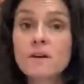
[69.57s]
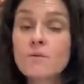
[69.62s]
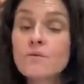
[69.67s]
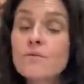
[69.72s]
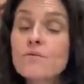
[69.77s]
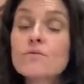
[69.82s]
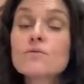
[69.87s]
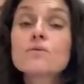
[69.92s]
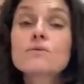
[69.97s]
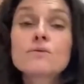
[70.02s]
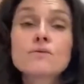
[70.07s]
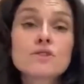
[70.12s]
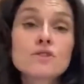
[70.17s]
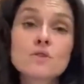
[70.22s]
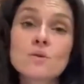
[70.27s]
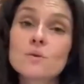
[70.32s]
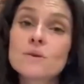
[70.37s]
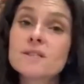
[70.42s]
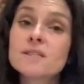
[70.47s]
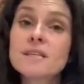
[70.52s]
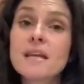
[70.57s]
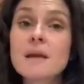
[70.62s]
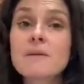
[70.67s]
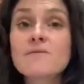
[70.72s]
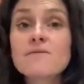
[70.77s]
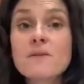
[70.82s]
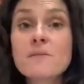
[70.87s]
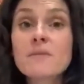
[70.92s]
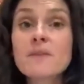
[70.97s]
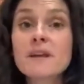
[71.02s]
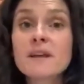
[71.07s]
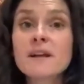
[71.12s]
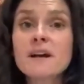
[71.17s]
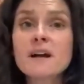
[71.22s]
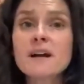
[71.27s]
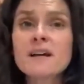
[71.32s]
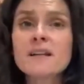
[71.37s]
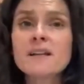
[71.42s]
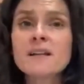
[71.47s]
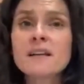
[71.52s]
a root source came from the
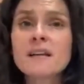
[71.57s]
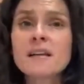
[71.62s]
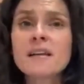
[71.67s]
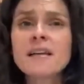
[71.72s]
gut,